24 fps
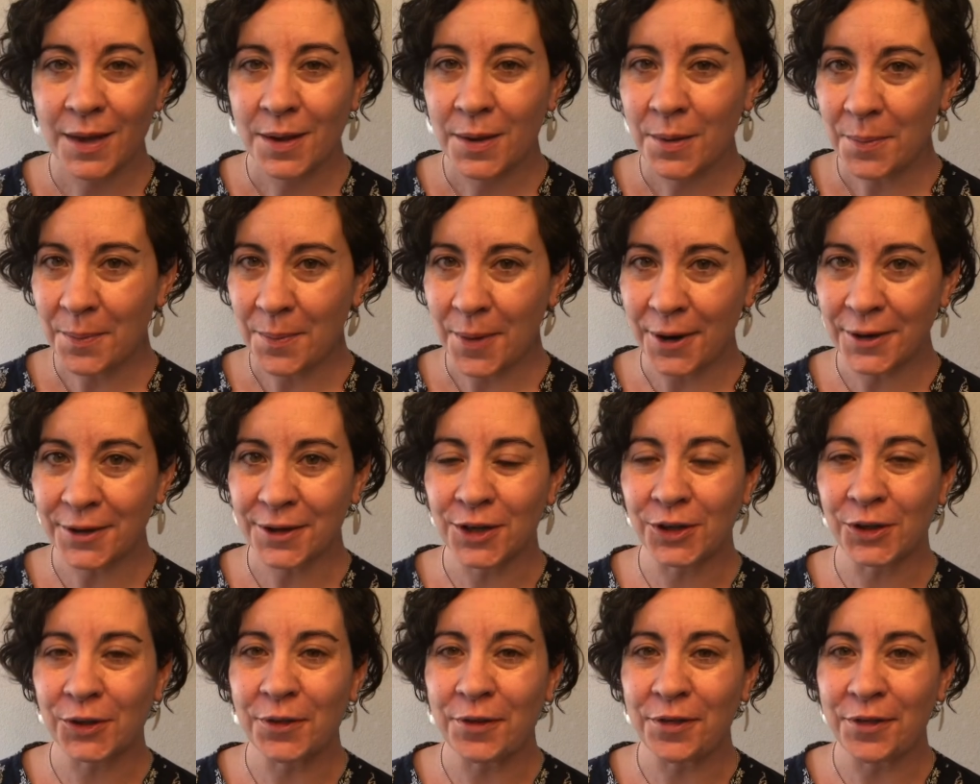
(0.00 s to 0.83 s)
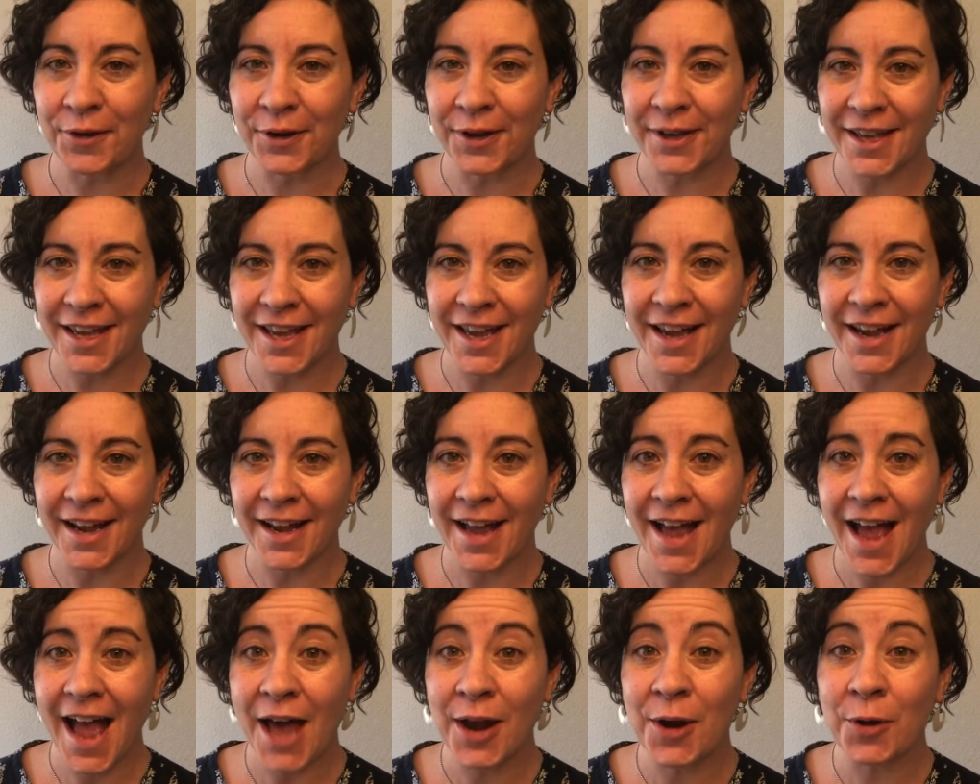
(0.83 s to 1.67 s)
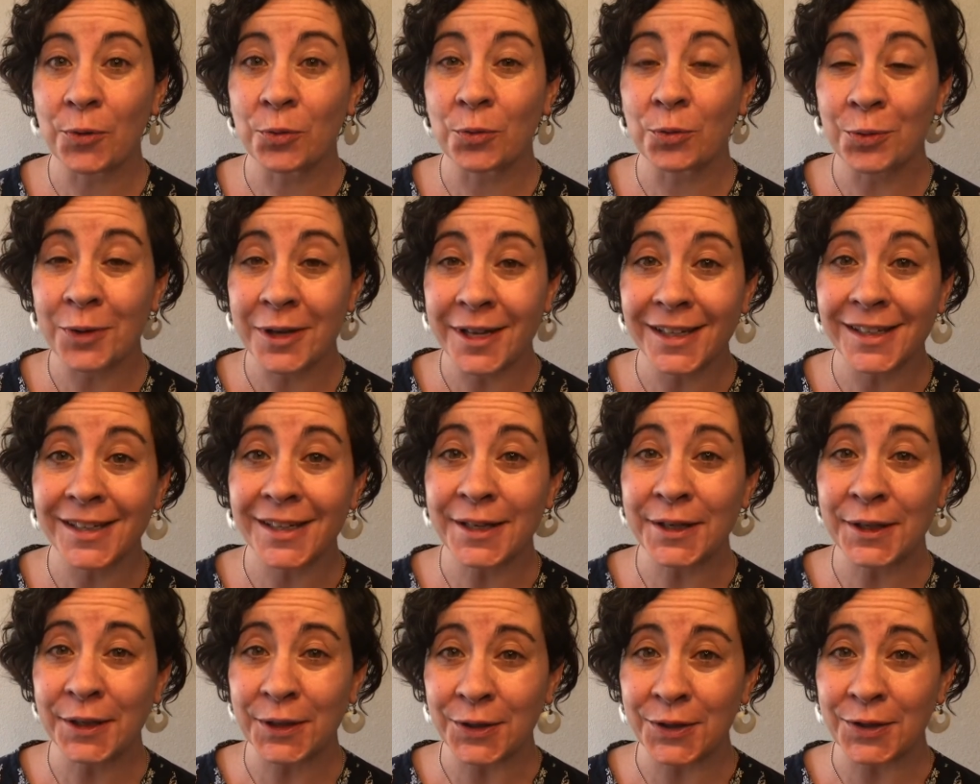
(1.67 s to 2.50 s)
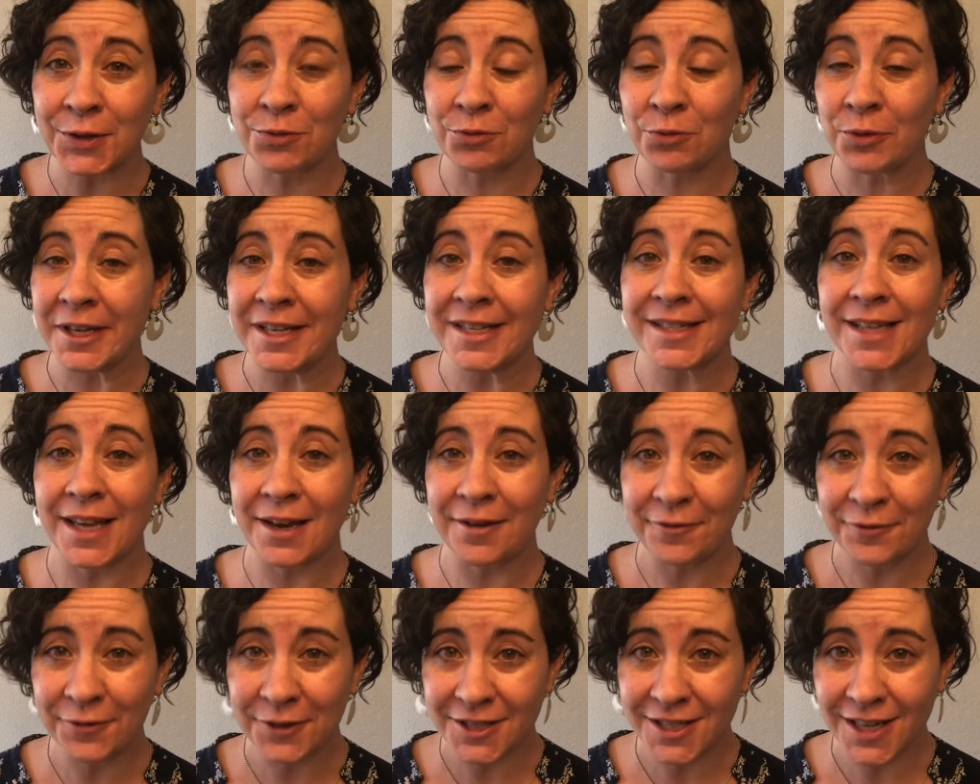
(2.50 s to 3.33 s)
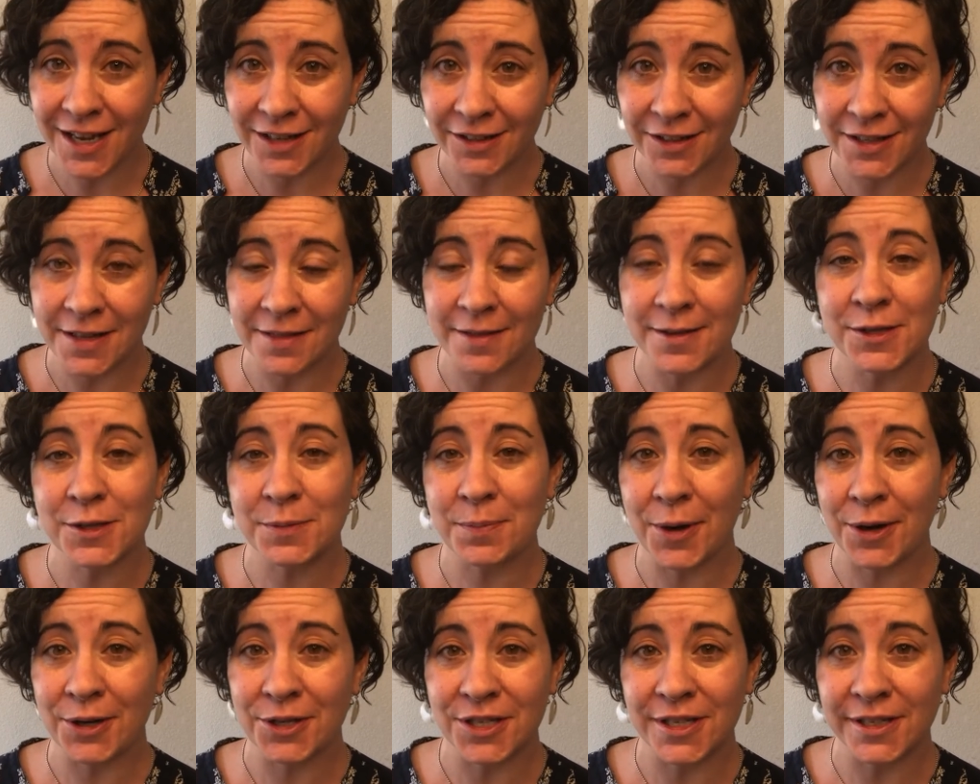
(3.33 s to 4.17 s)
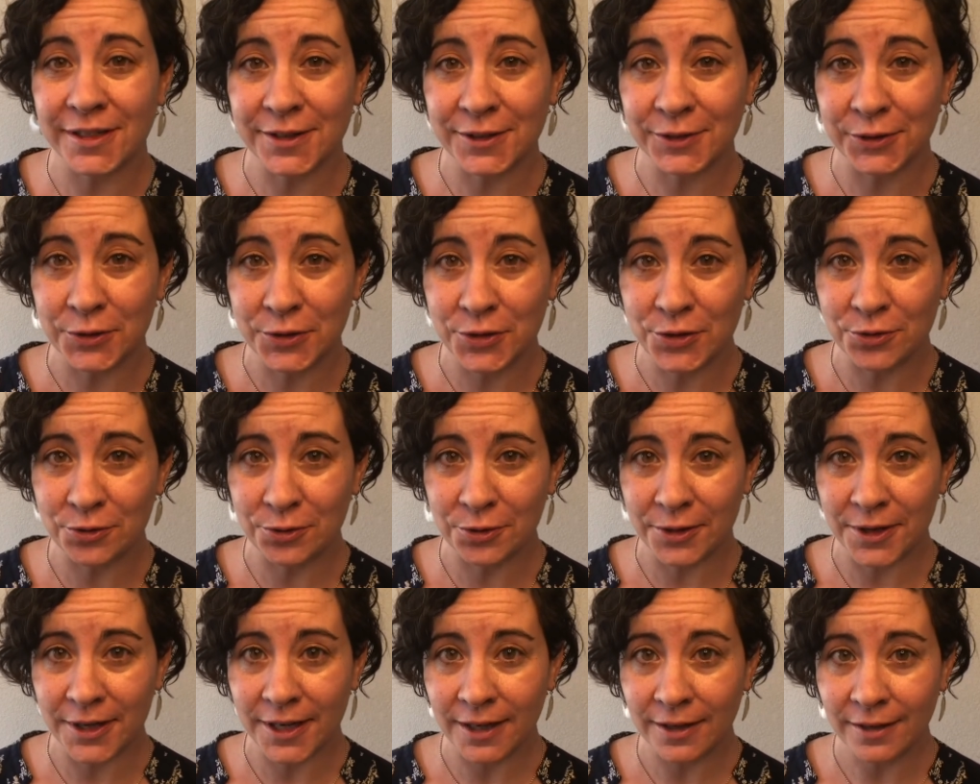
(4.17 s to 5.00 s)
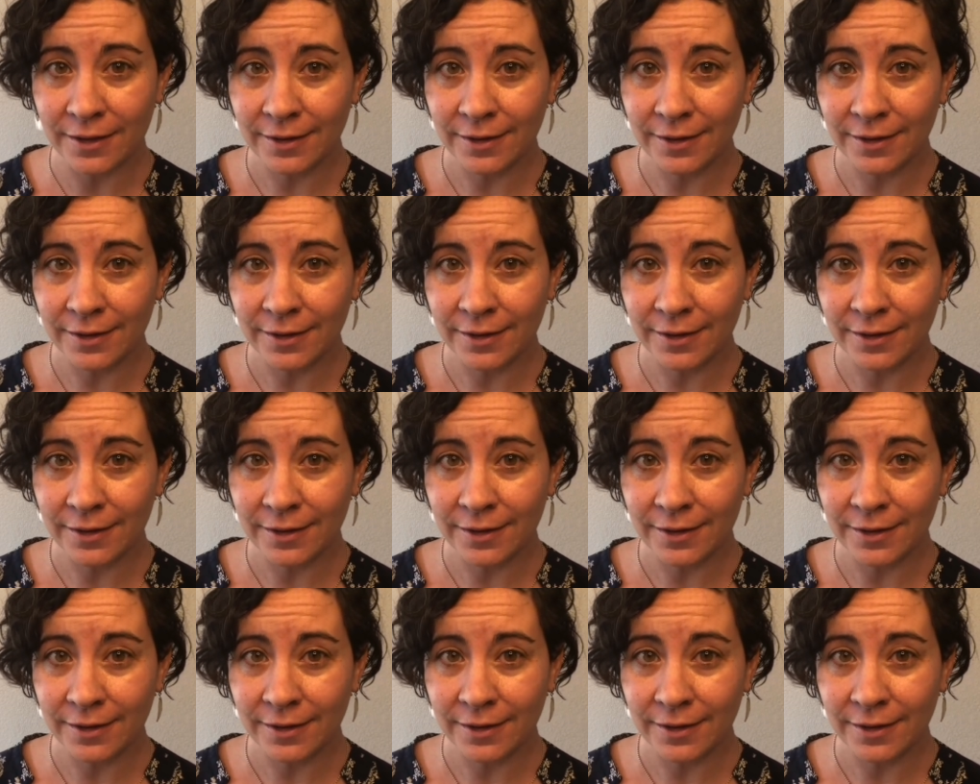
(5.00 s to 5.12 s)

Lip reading: Martin Luther King had a really good reason for telling this particular story.